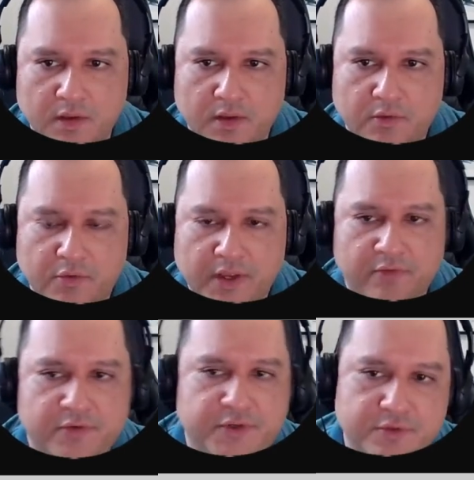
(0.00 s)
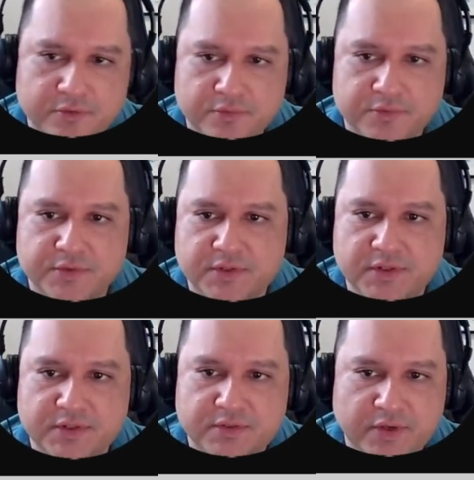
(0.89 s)
We have 2,
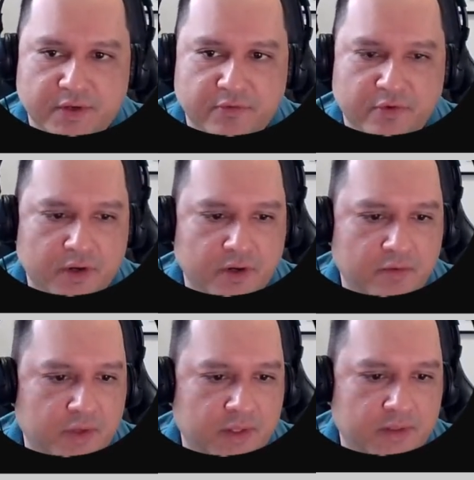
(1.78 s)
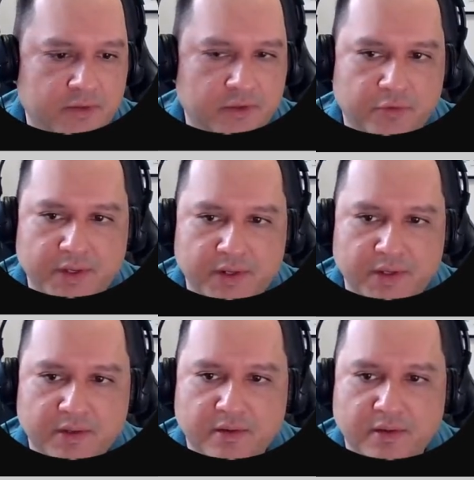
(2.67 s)
6, 24, 120,
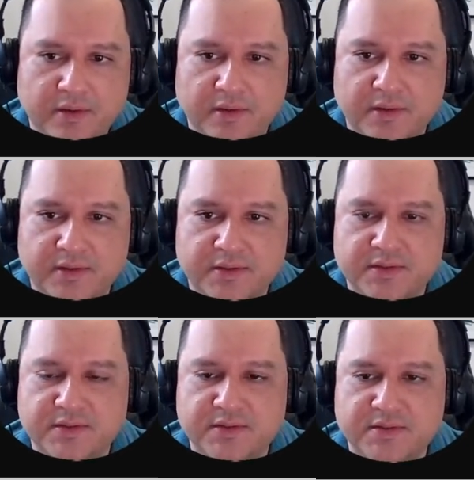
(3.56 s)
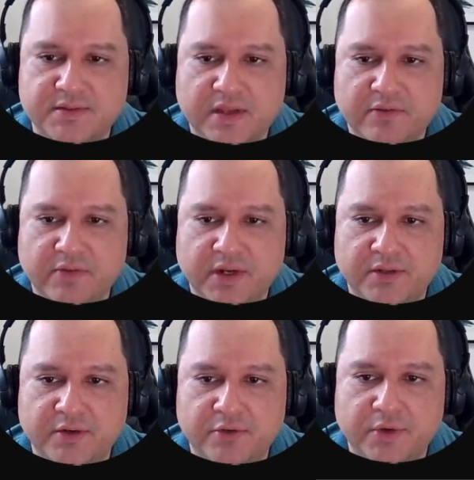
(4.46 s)

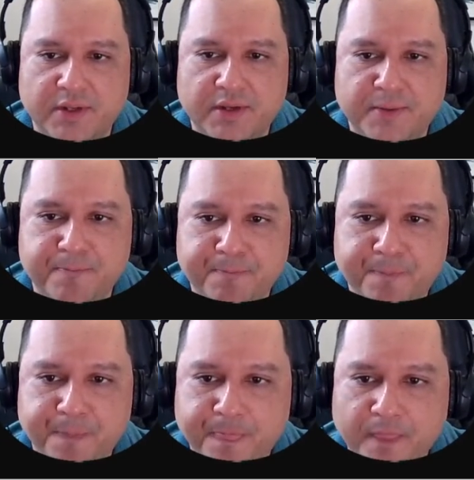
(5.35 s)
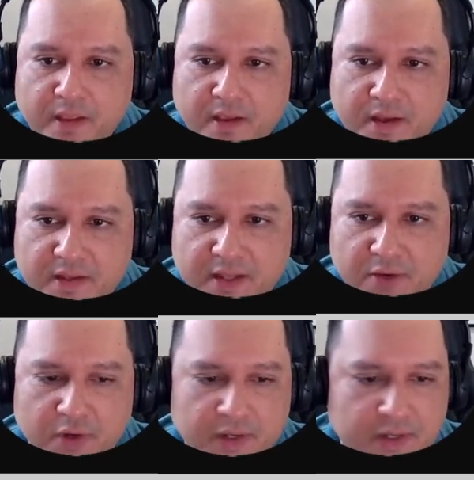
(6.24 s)
720, and
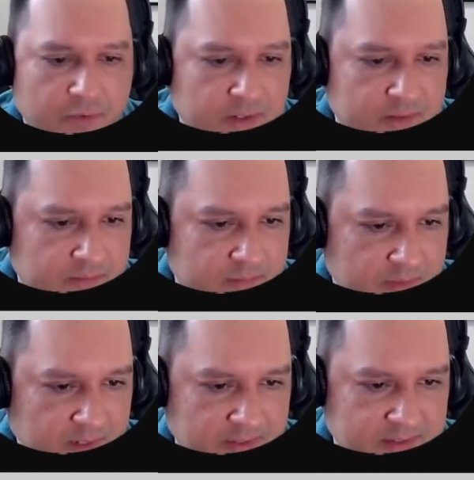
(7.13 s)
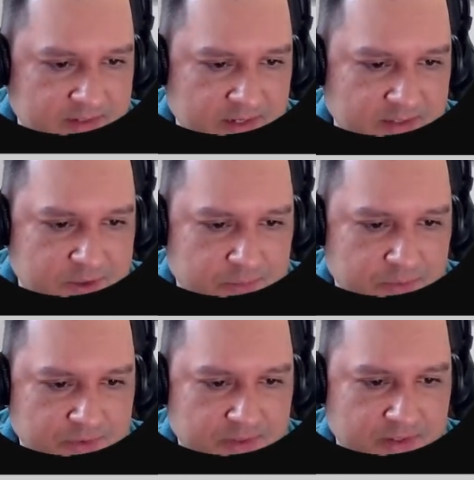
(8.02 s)
then 1 and 1. I decided to
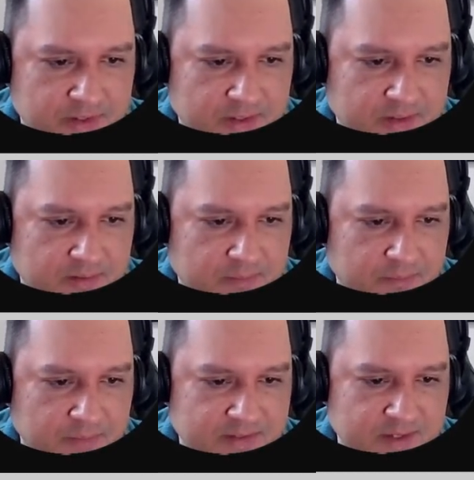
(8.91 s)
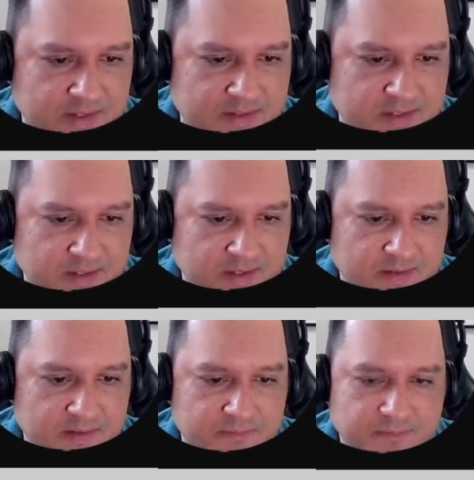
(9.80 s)
put the base case at the
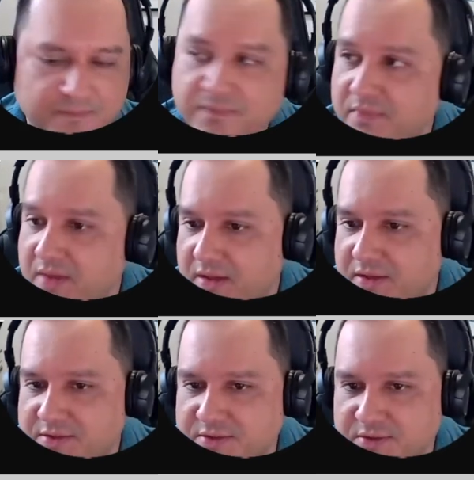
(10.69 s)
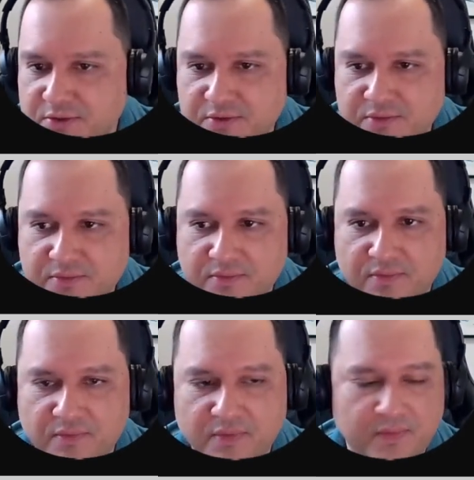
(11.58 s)
end. So
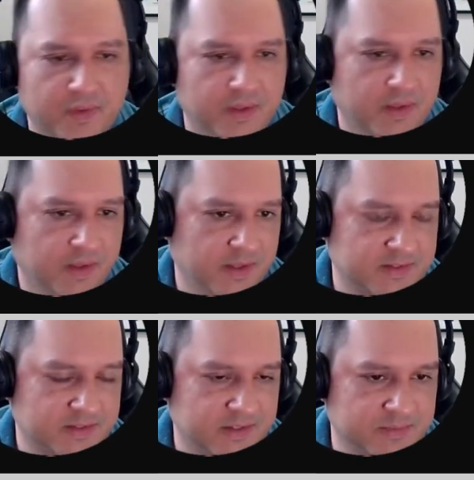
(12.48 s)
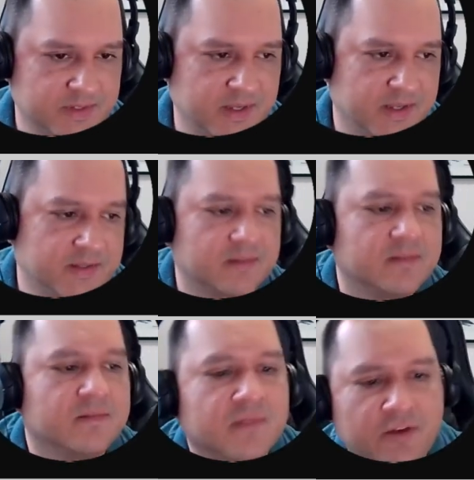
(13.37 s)
it seems that
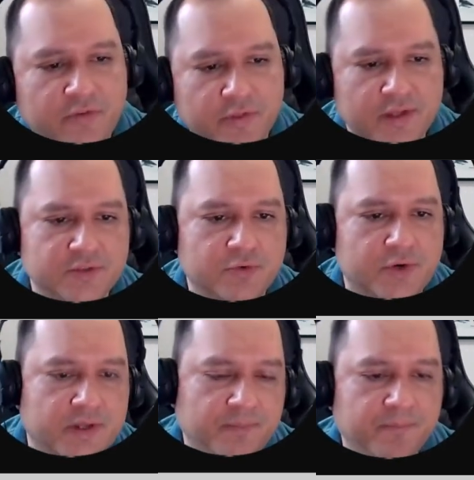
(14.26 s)
everything is working.